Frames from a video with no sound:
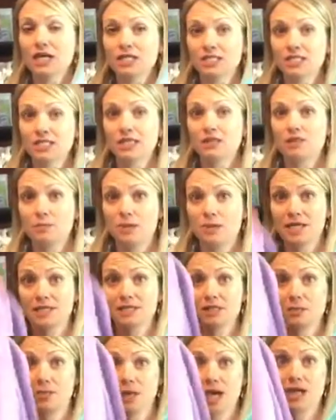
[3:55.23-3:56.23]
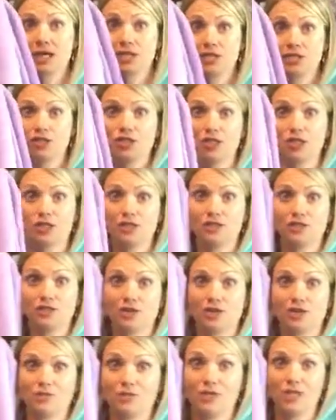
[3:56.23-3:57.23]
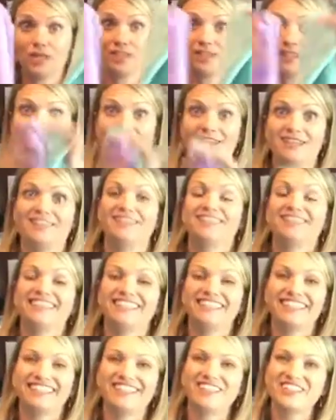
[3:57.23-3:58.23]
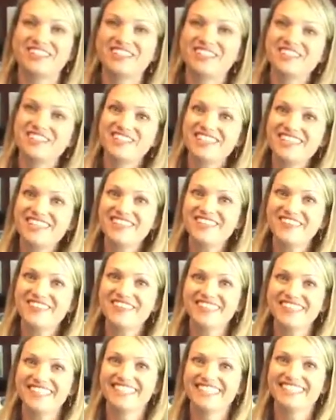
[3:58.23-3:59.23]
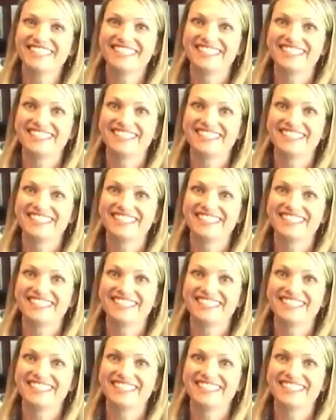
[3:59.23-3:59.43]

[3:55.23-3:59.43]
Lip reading: to get the basic package to get started with. Talk to you soon.